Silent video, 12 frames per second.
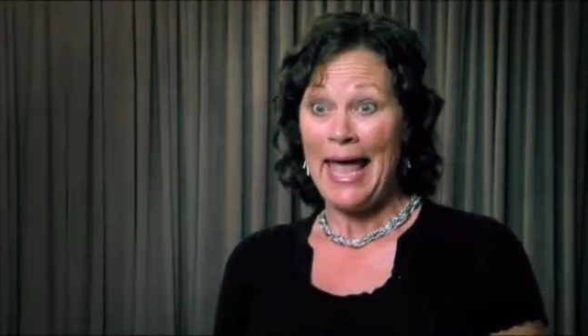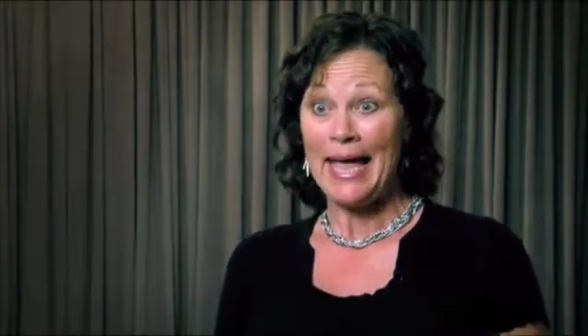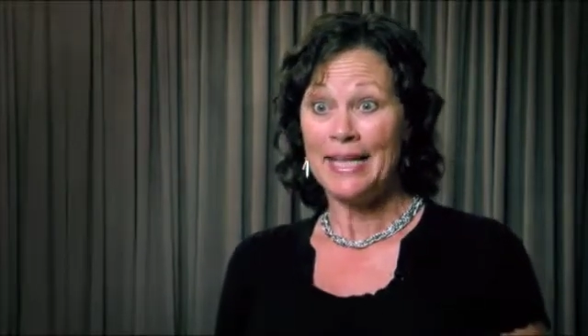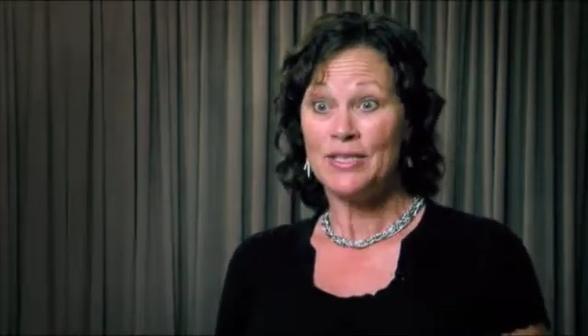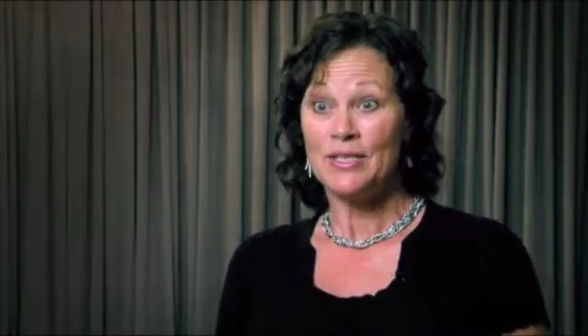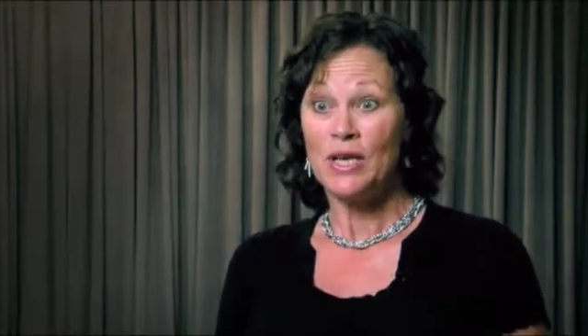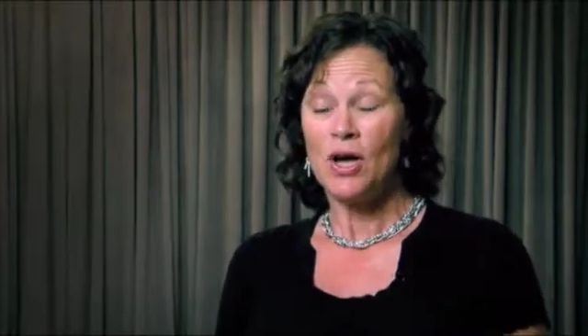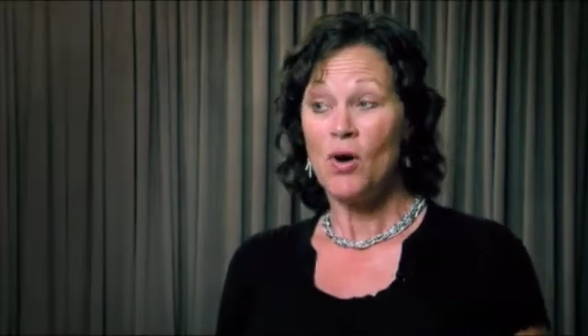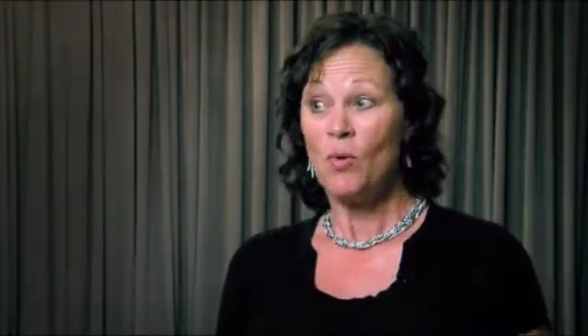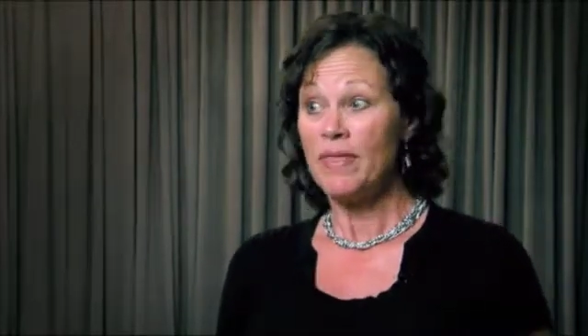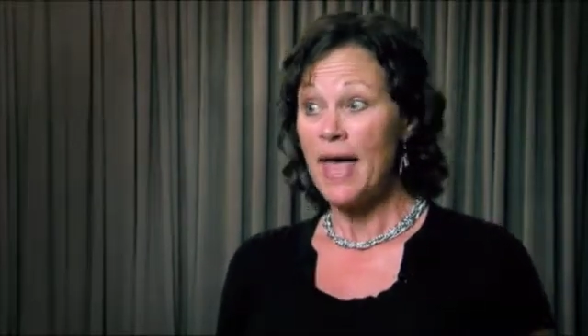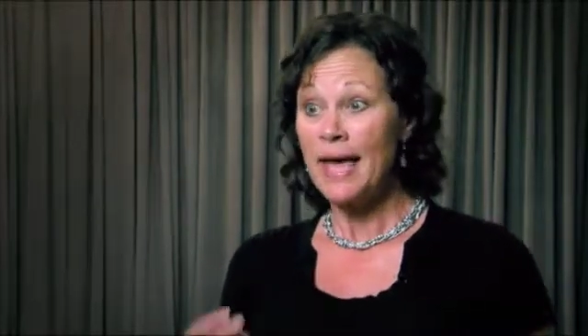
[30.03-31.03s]
And
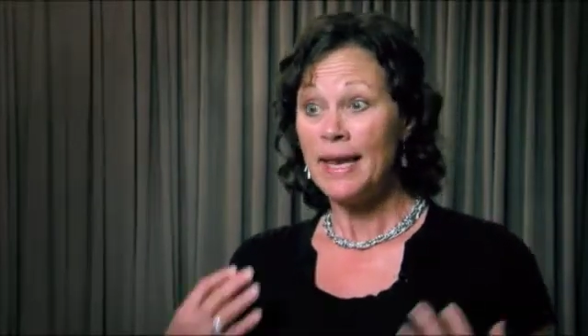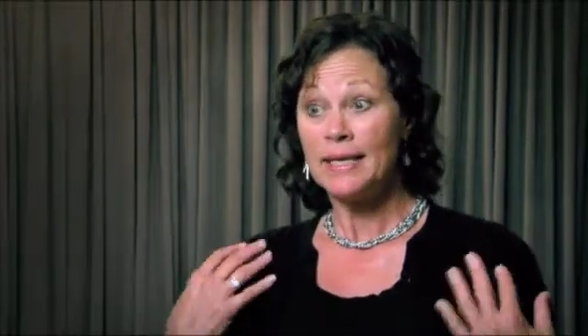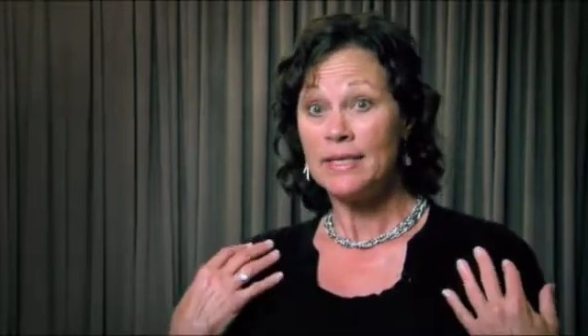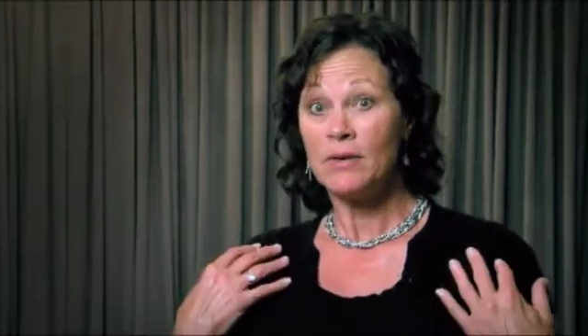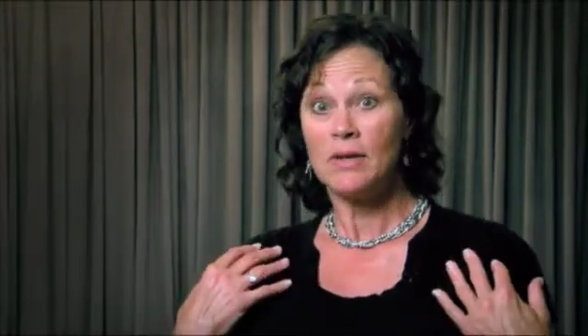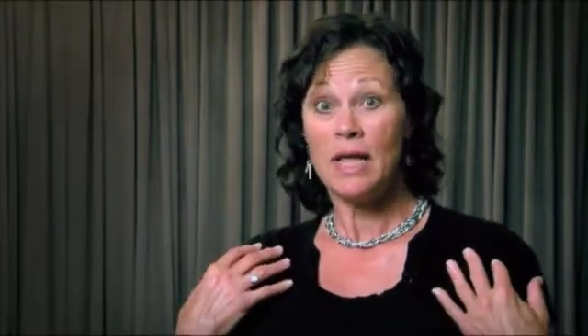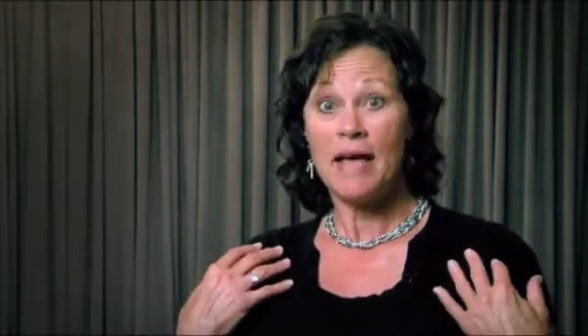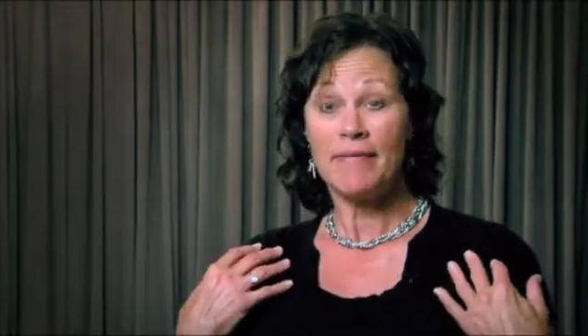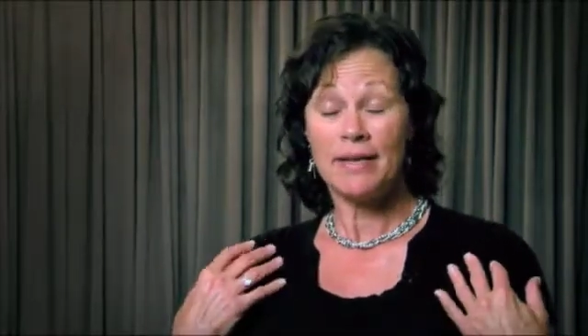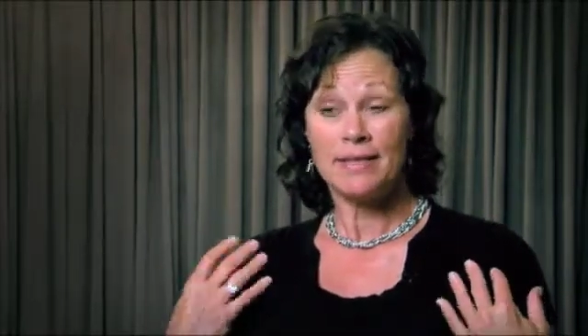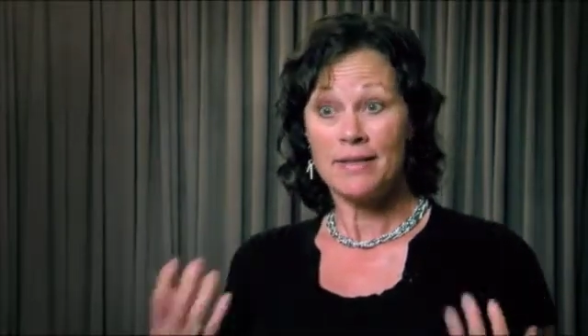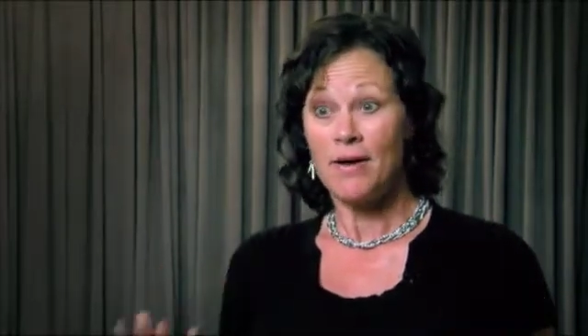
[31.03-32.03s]
so with anecdotal evidence,